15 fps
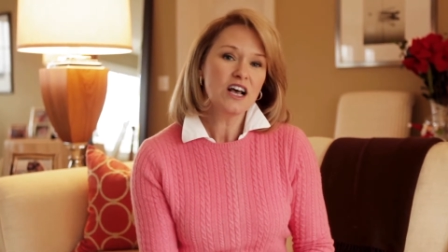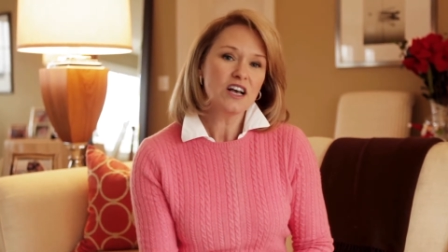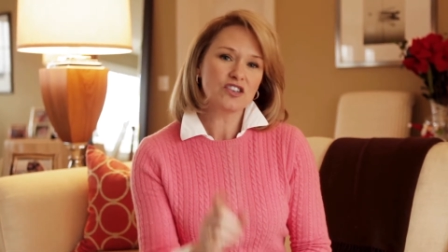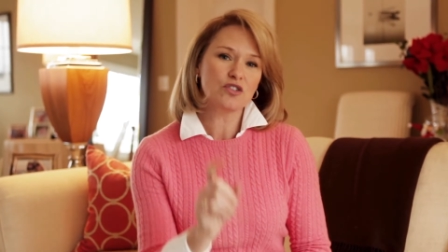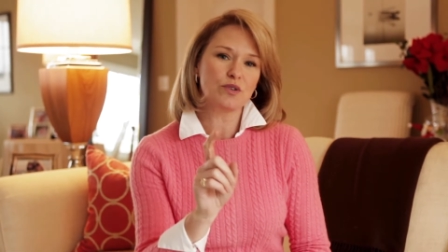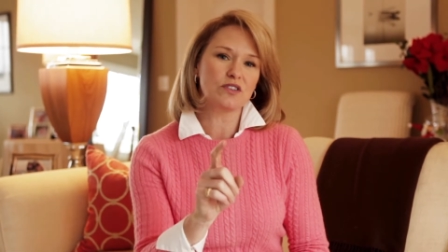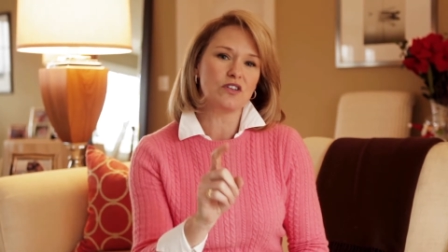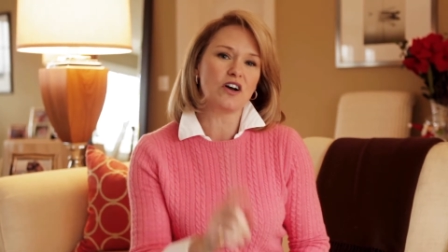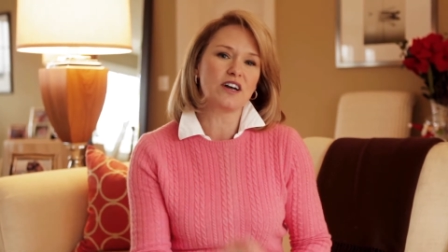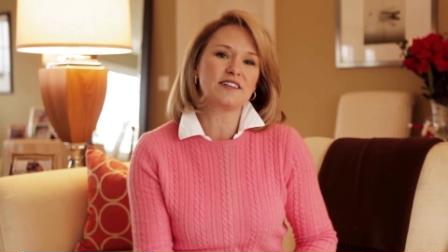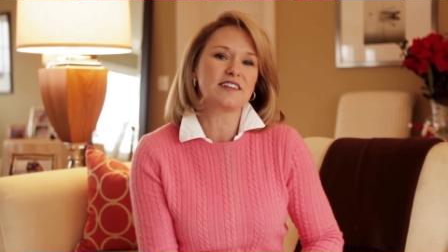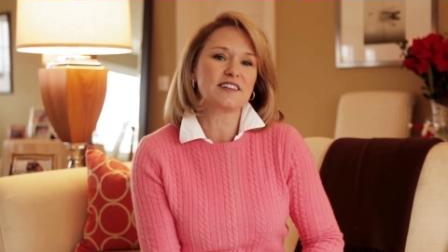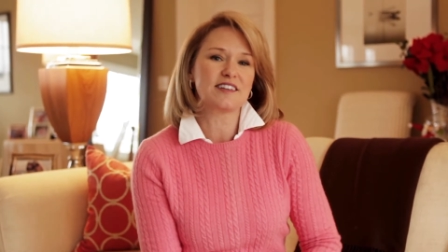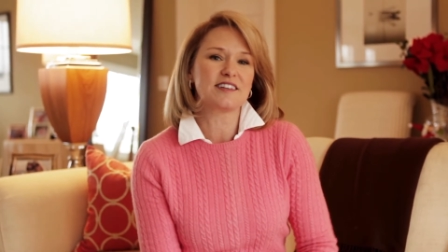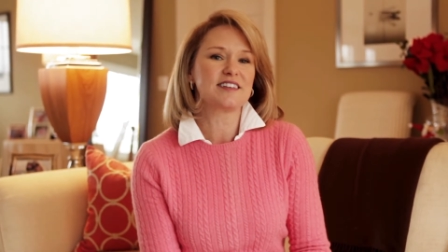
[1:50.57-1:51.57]
So as long as
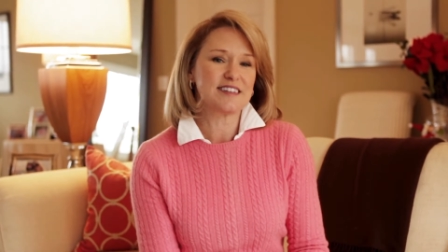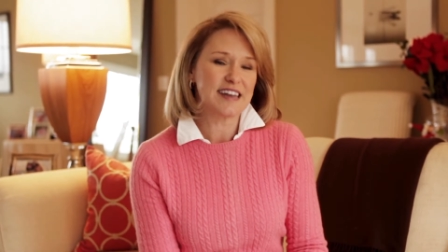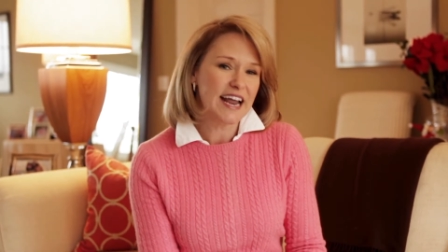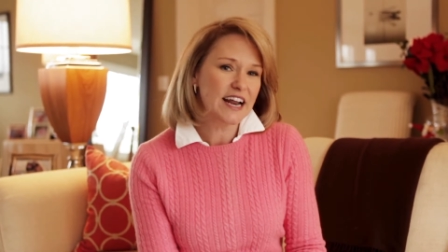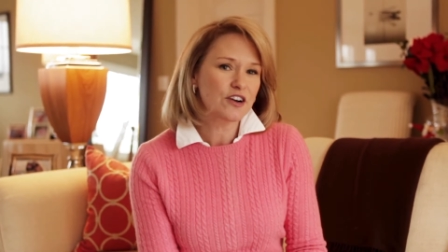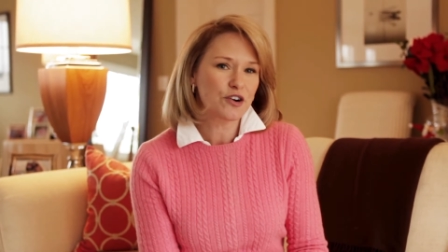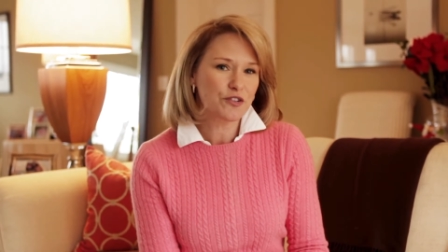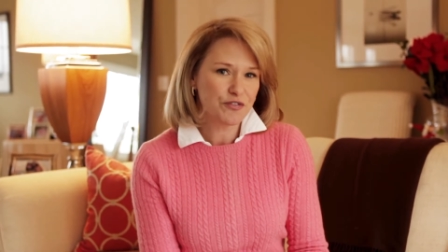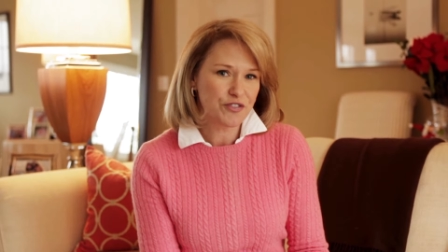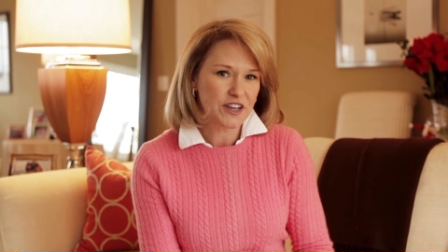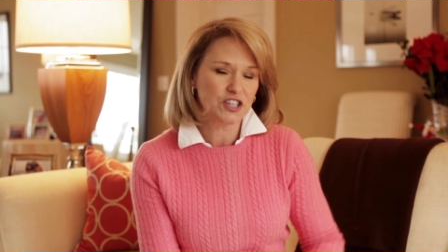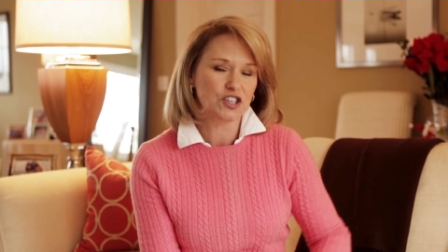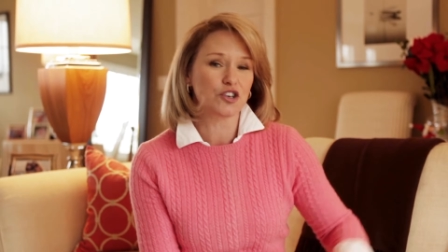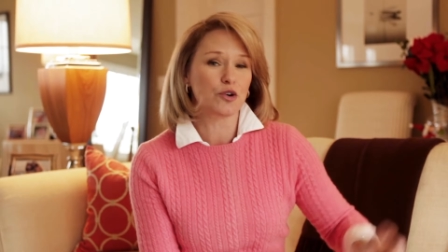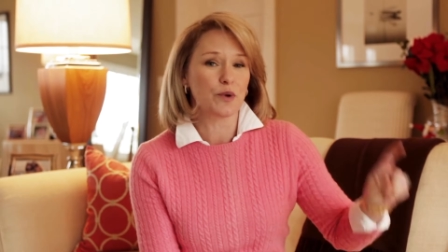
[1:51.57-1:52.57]
it's a standard
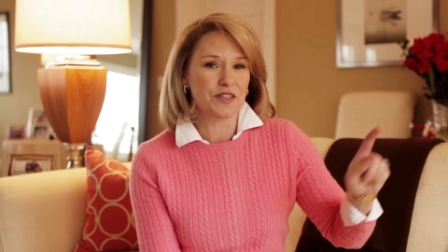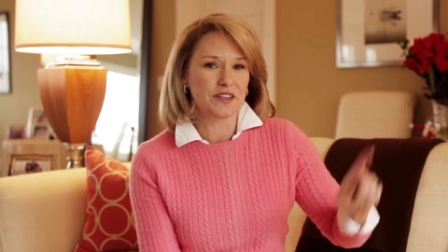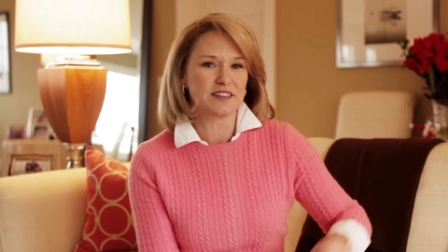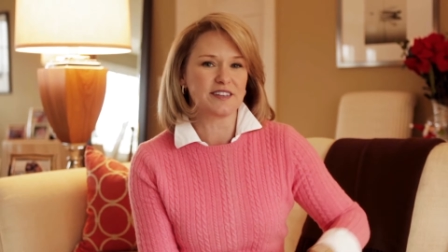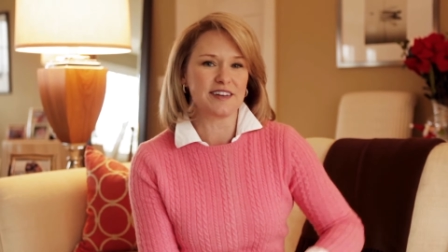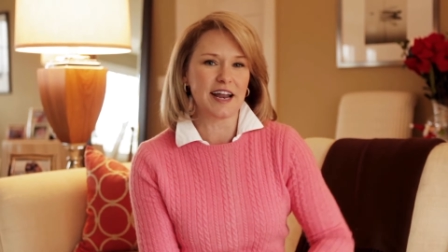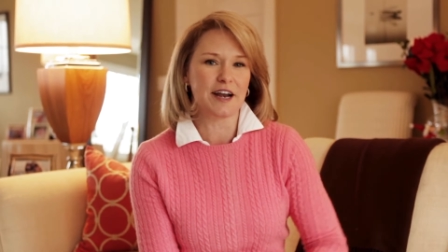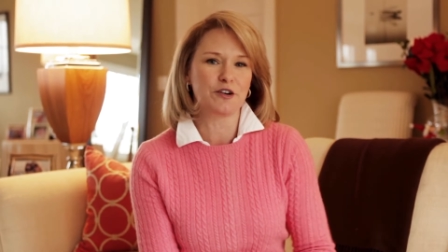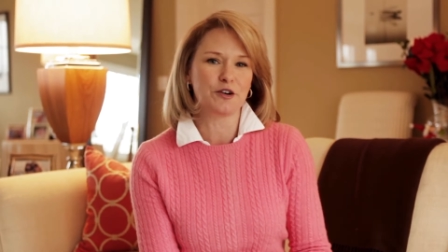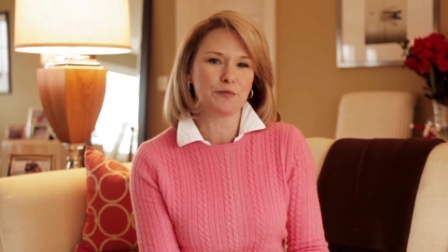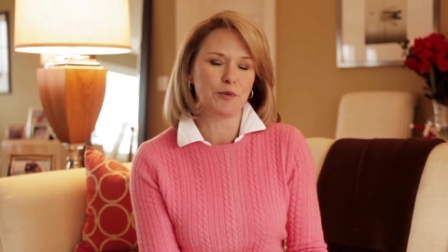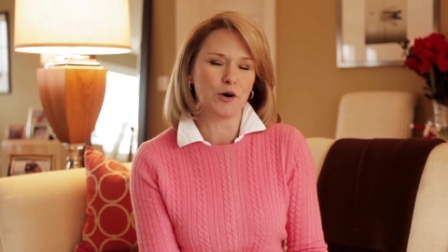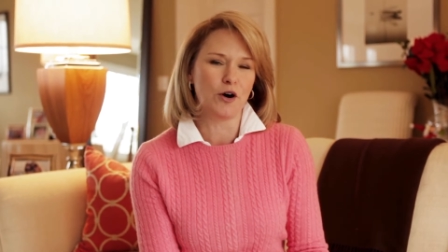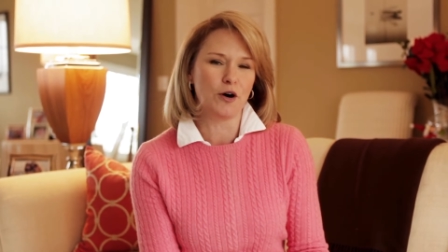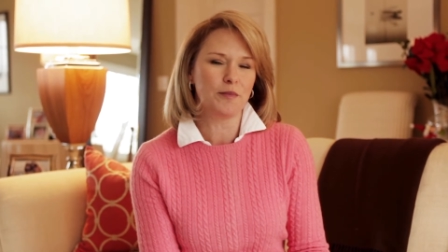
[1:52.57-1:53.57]
fixture with a standard
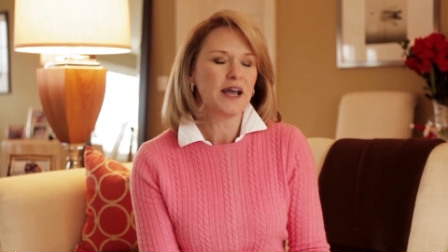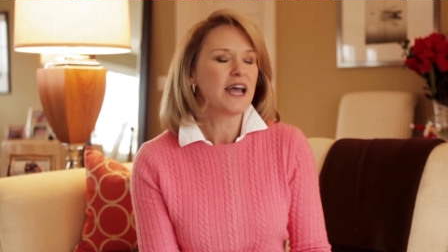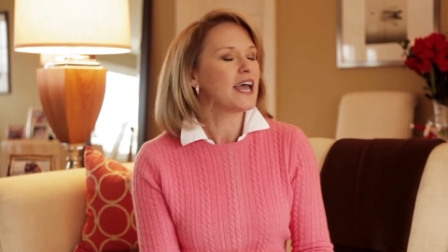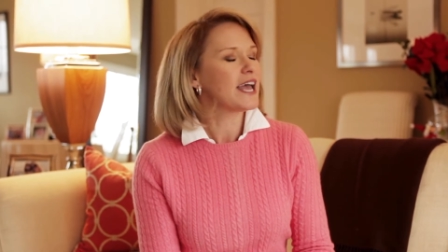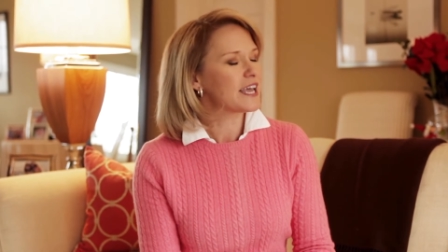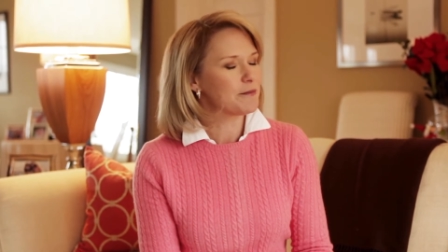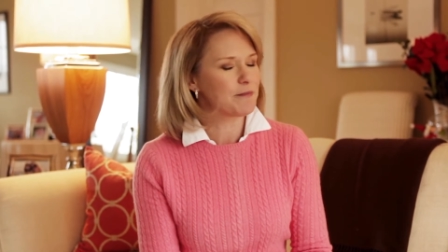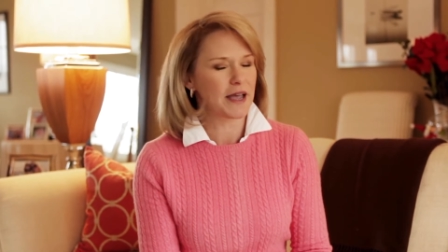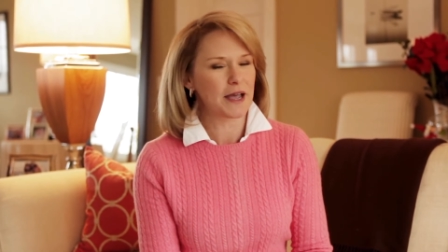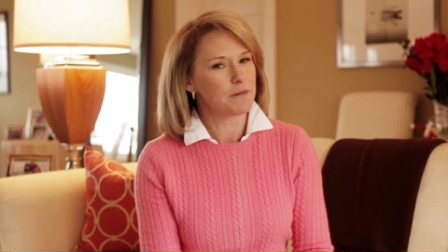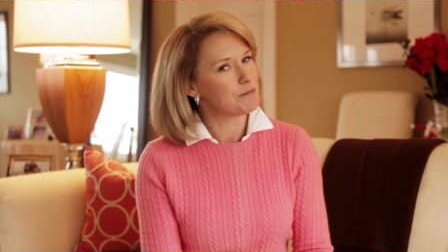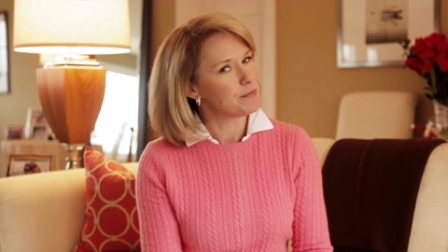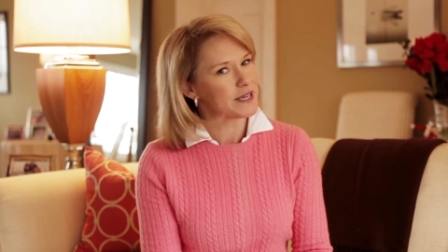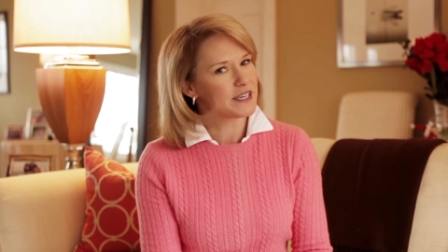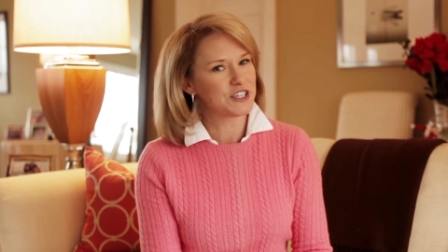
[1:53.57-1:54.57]
bulb can make a
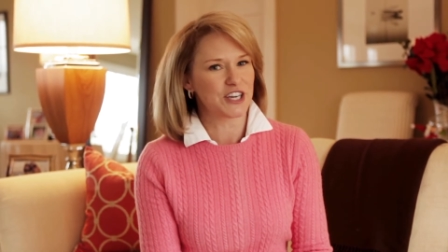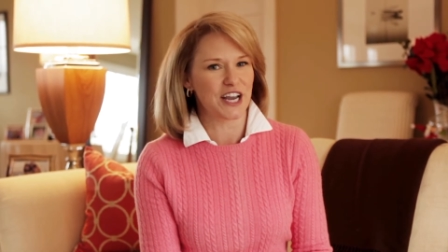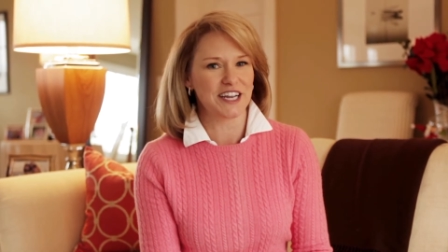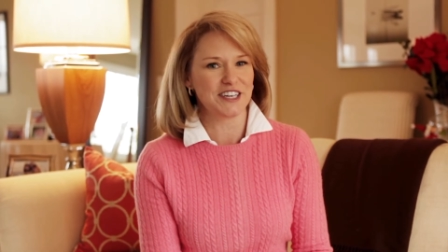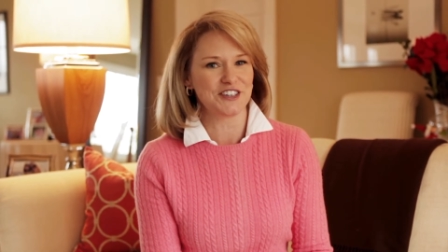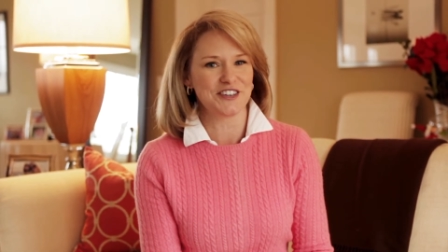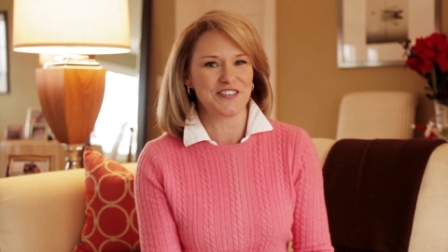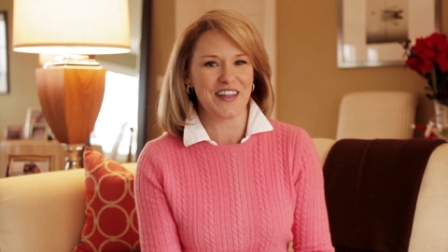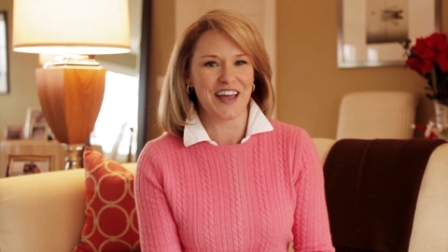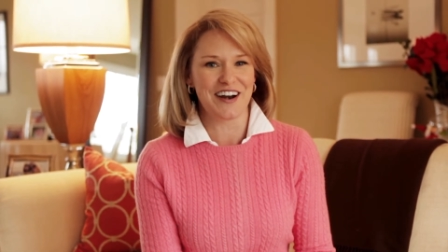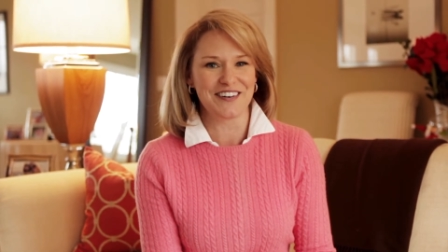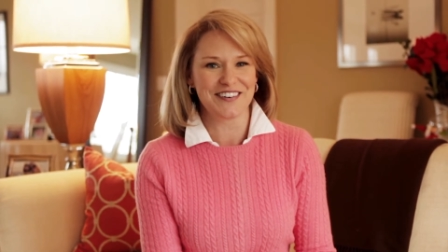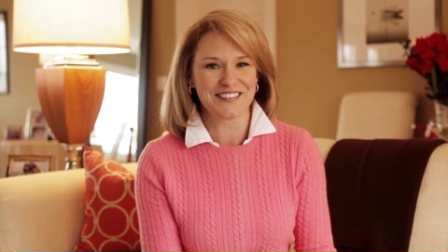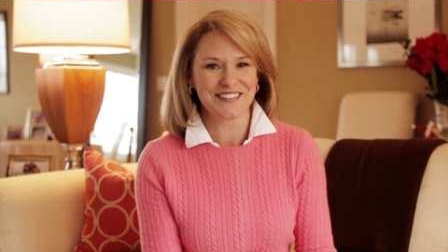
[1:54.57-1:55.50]
big change in there.